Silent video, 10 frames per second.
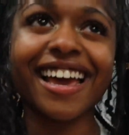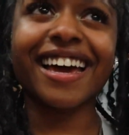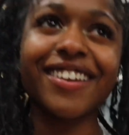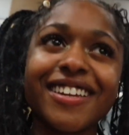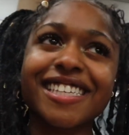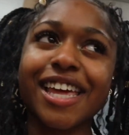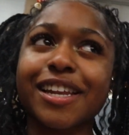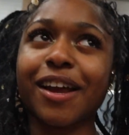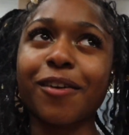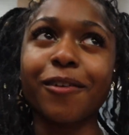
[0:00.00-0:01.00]
I know this kind of
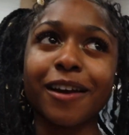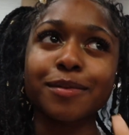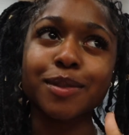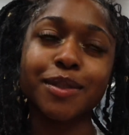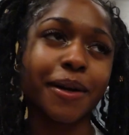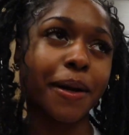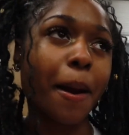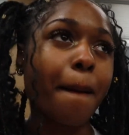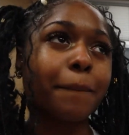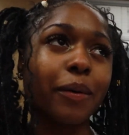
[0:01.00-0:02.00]
like a random start,
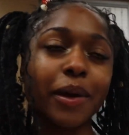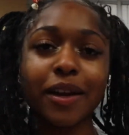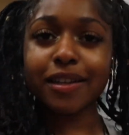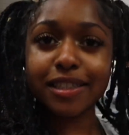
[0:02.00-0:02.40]
but we here to